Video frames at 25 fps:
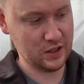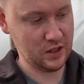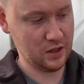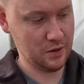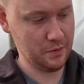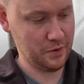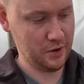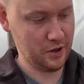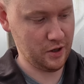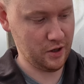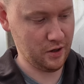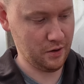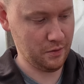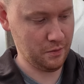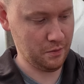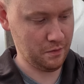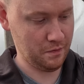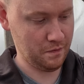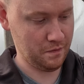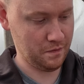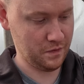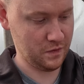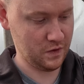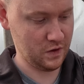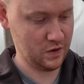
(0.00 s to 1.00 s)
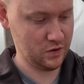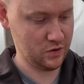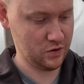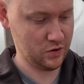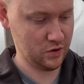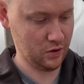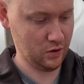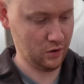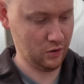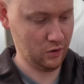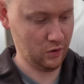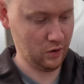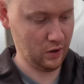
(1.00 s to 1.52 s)
to the bottom,
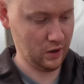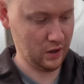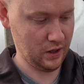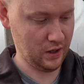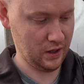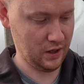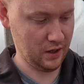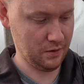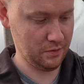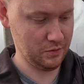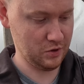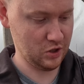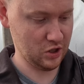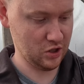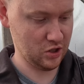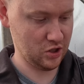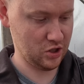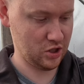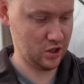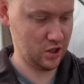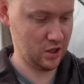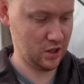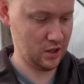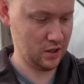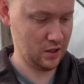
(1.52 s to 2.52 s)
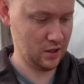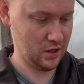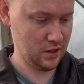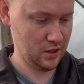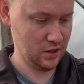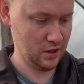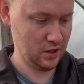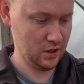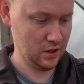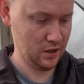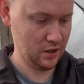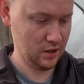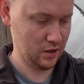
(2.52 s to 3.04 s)
so I am
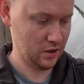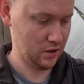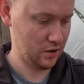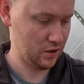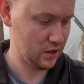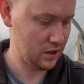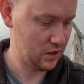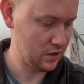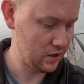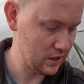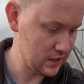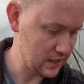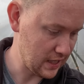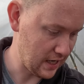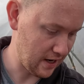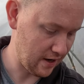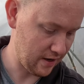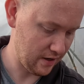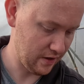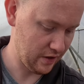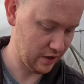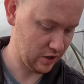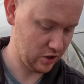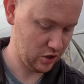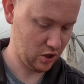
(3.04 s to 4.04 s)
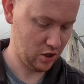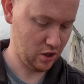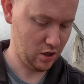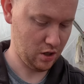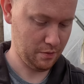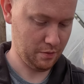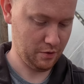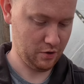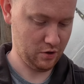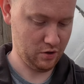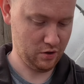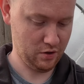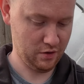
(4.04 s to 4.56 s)
just tearing the
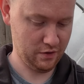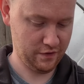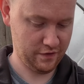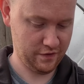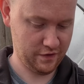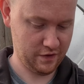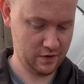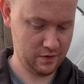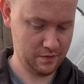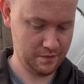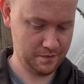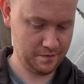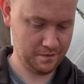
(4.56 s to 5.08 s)
top off.